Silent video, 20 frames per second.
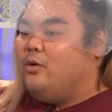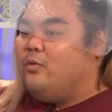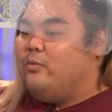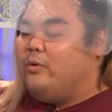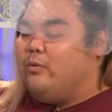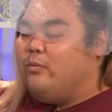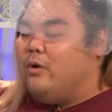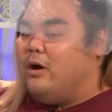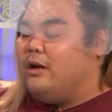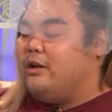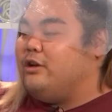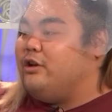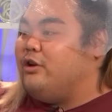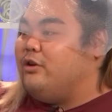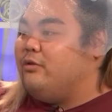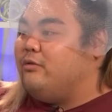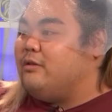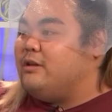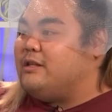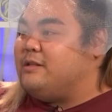we wanted to
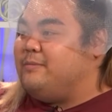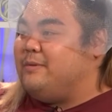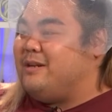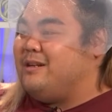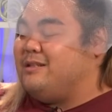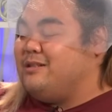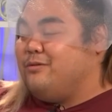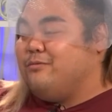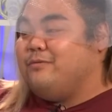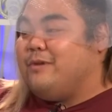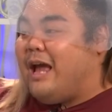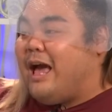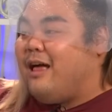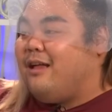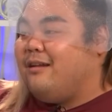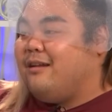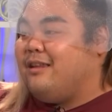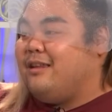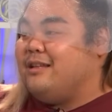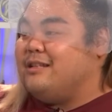do this, because the
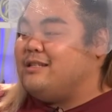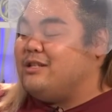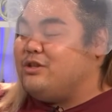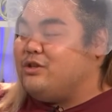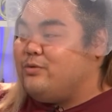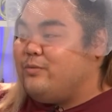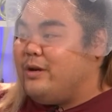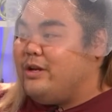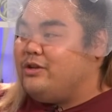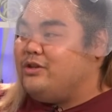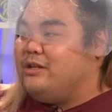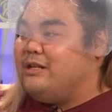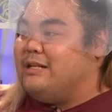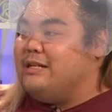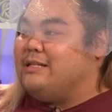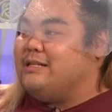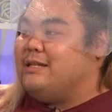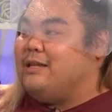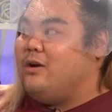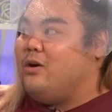reality of the situation
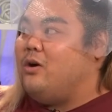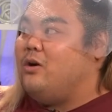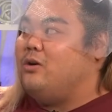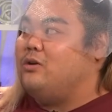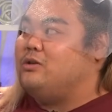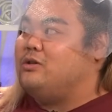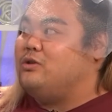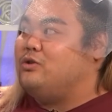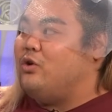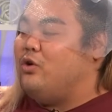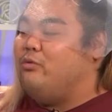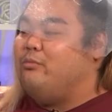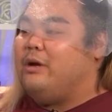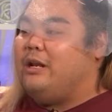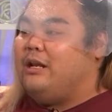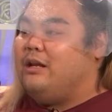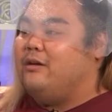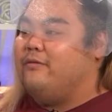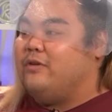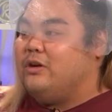is there are so
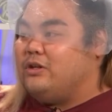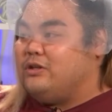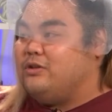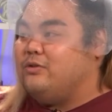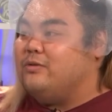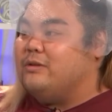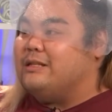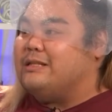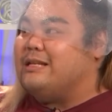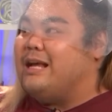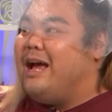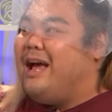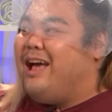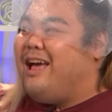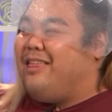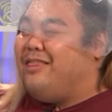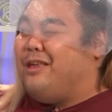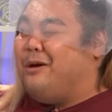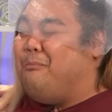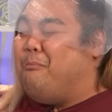many of our students
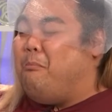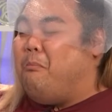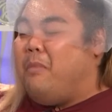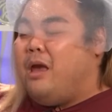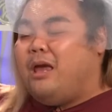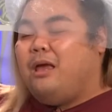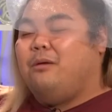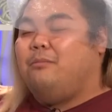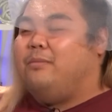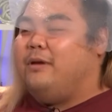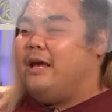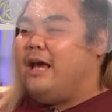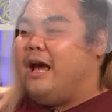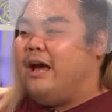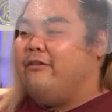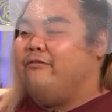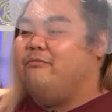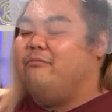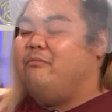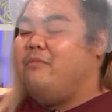that maybe
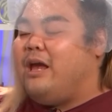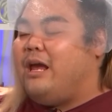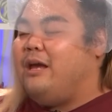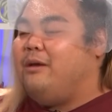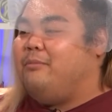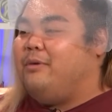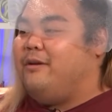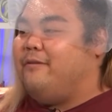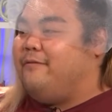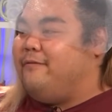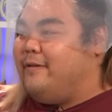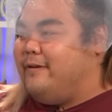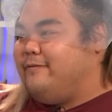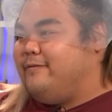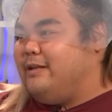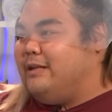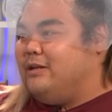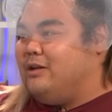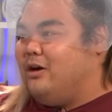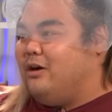have
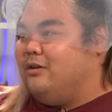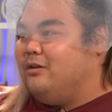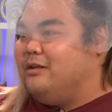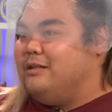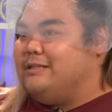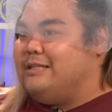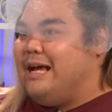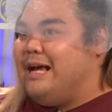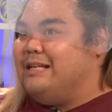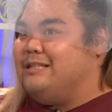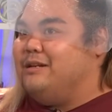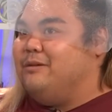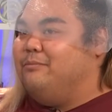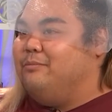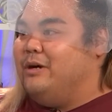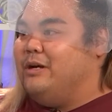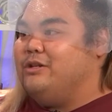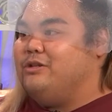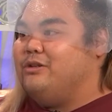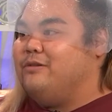$50 as a
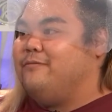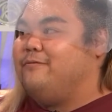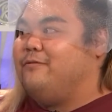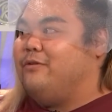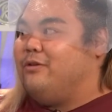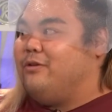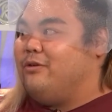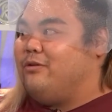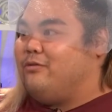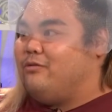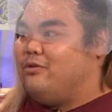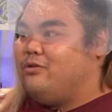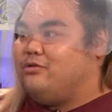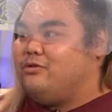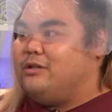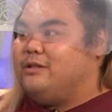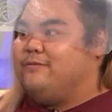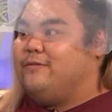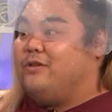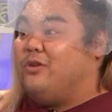budget for their
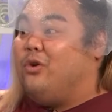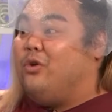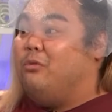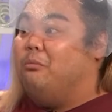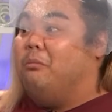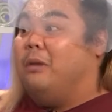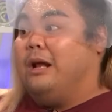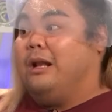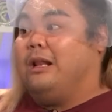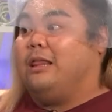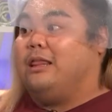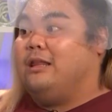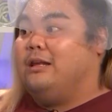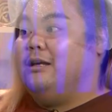groceries for the whole month.